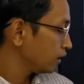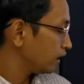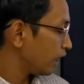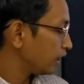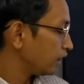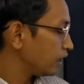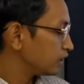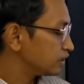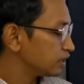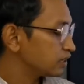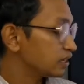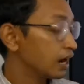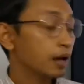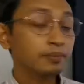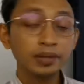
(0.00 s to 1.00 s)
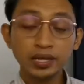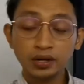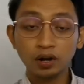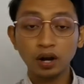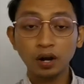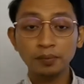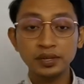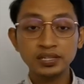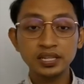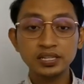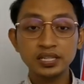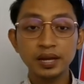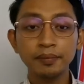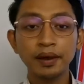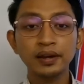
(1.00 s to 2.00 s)
that is Islamic economic
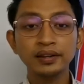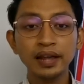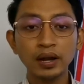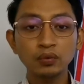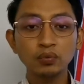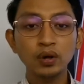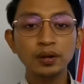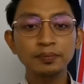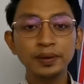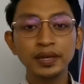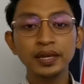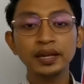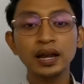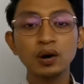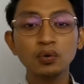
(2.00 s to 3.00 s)
system, and that will be in